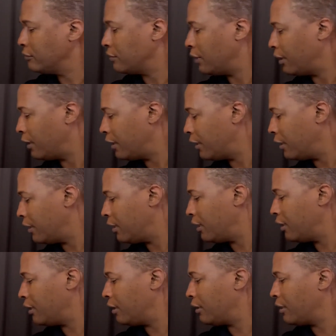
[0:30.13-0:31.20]

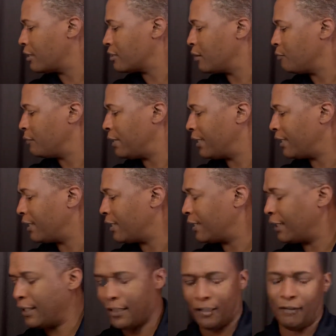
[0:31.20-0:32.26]
And yes, I'm digging
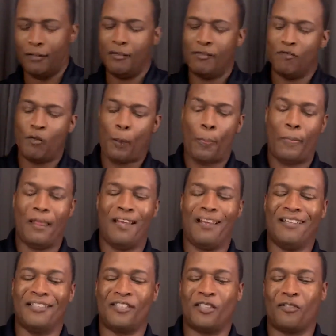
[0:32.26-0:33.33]
again.
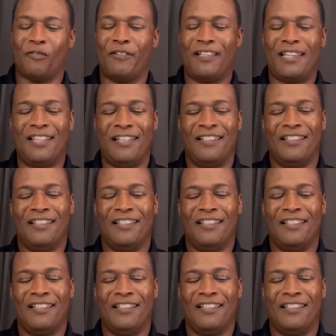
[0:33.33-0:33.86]
It's 3